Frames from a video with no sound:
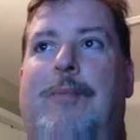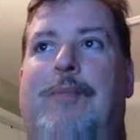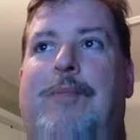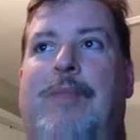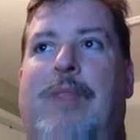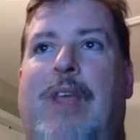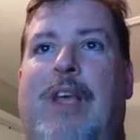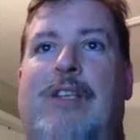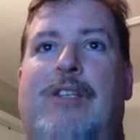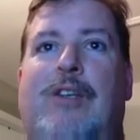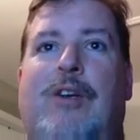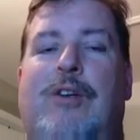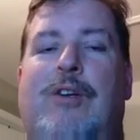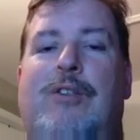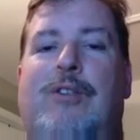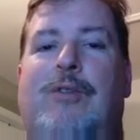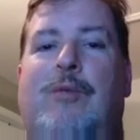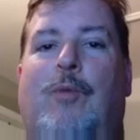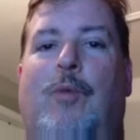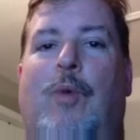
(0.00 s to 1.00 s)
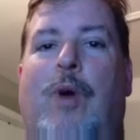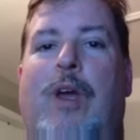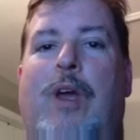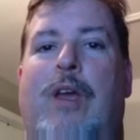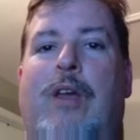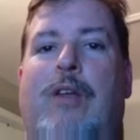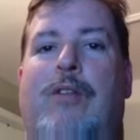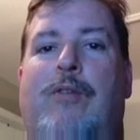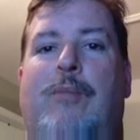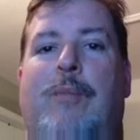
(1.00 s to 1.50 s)
they saw it as a
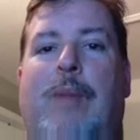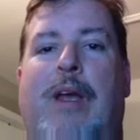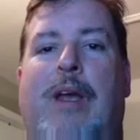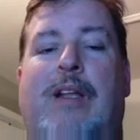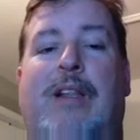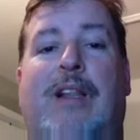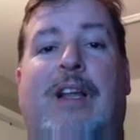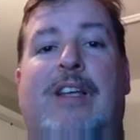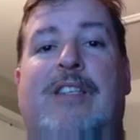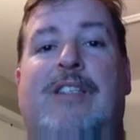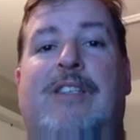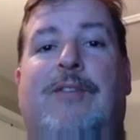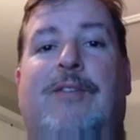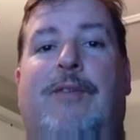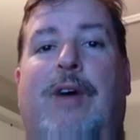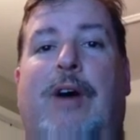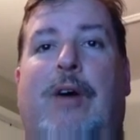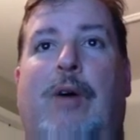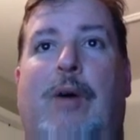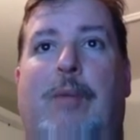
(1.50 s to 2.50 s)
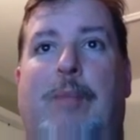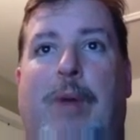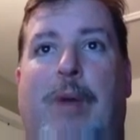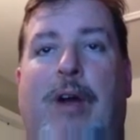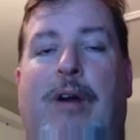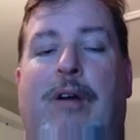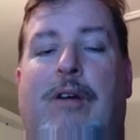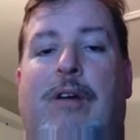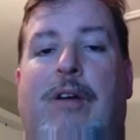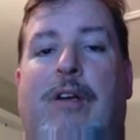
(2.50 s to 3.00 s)
way to make less devout
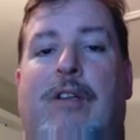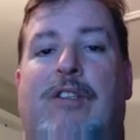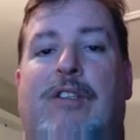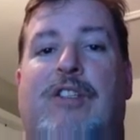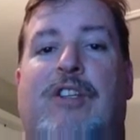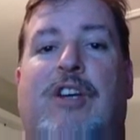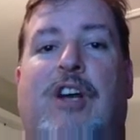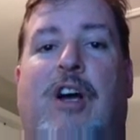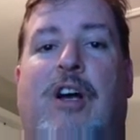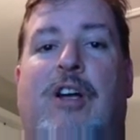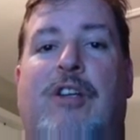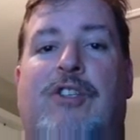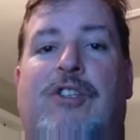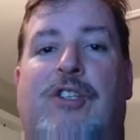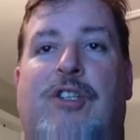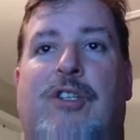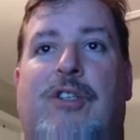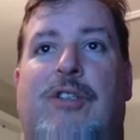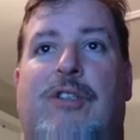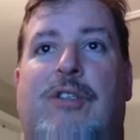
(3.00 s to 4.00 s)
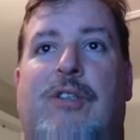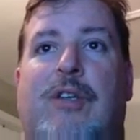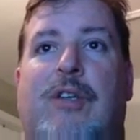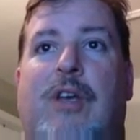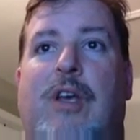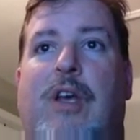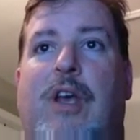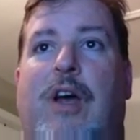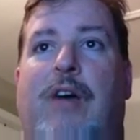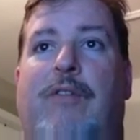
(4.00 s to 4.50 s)
Americans conscious
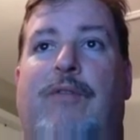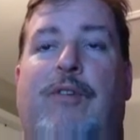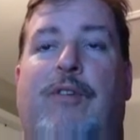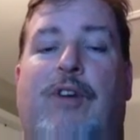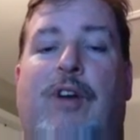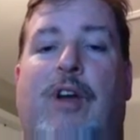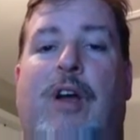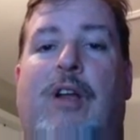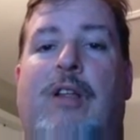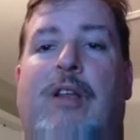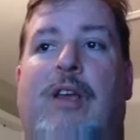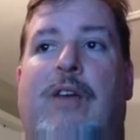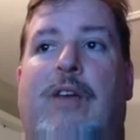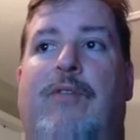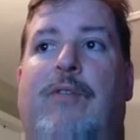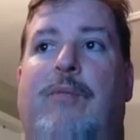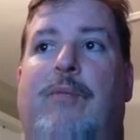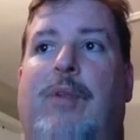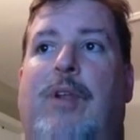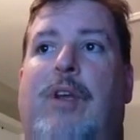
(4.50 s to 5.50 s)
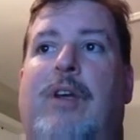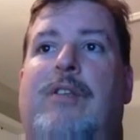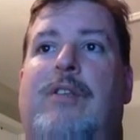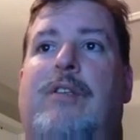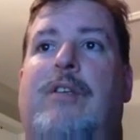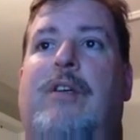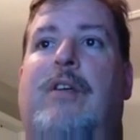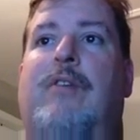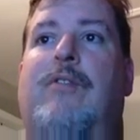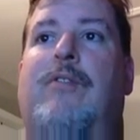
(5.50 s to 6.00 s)
of their God-given
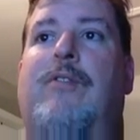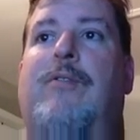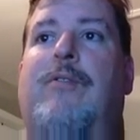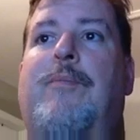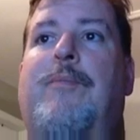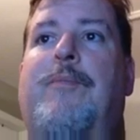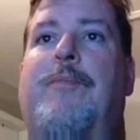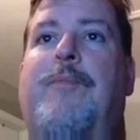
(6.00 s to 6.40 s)
blessings.